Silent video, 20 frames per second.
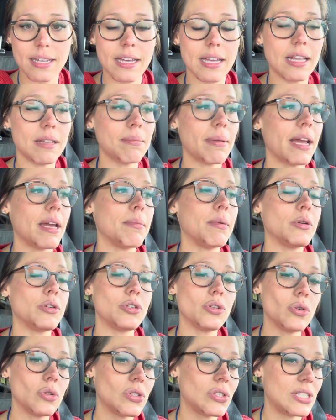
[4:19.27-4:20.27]
in my
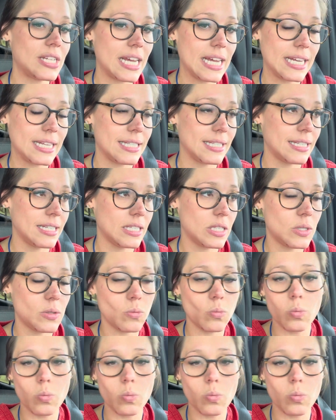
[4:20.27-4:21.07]
emotional state this